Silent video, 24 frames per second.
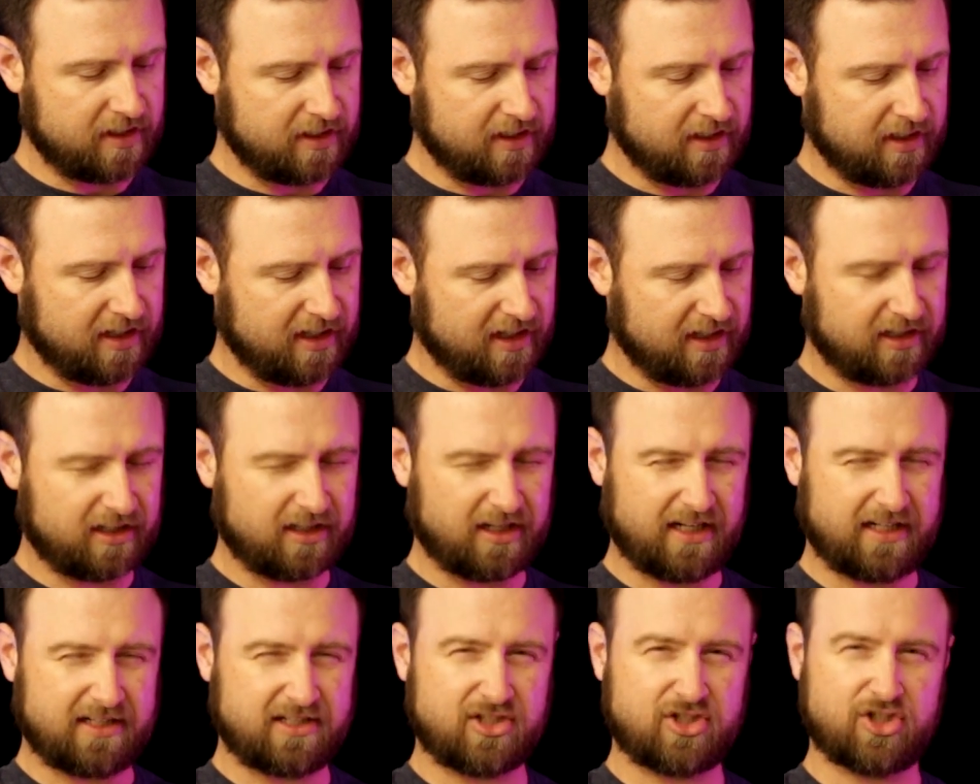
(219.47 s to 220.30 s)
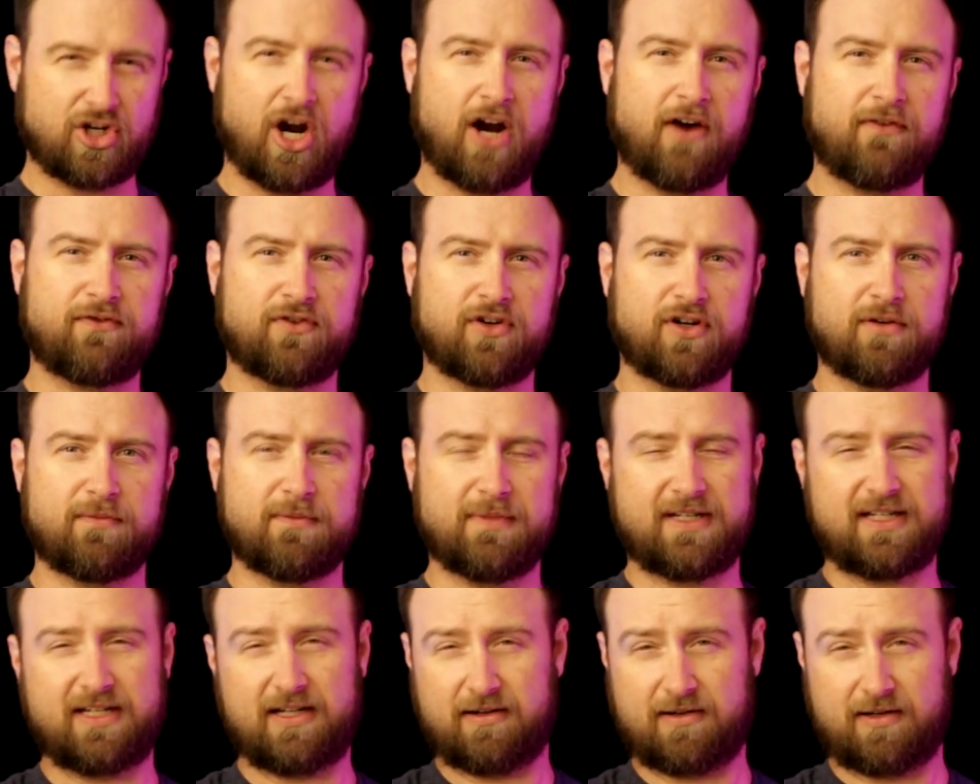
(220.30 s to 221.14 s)
like softer
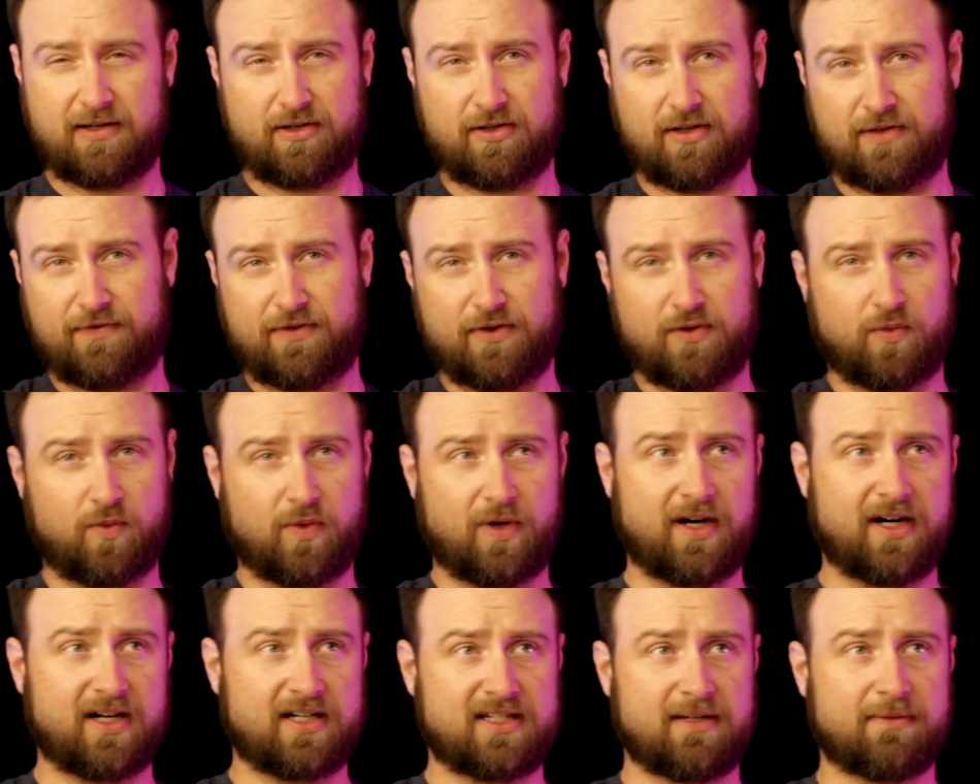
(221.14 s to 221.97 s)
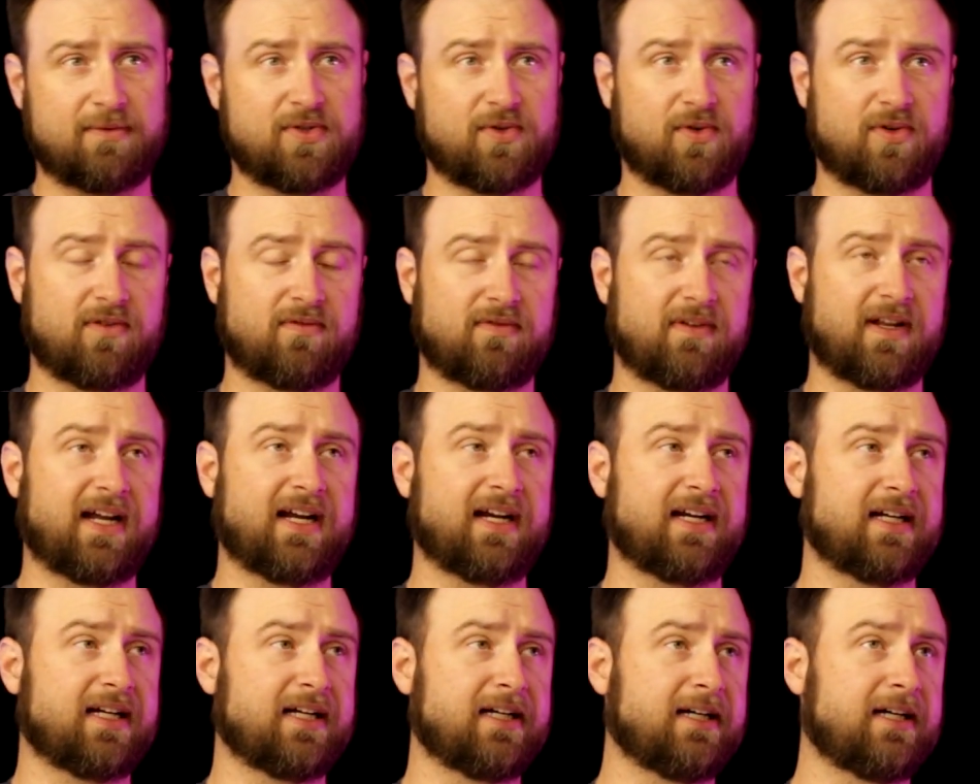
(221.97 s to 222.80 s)
material, if you're wearing some sort of
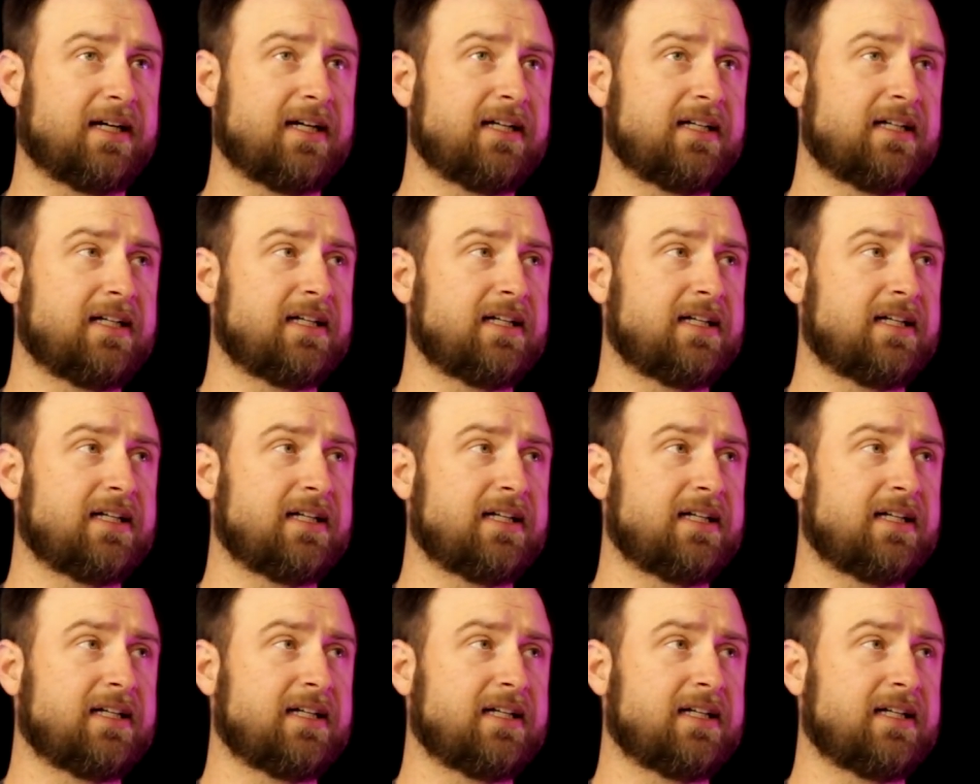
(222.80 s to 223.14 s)
like a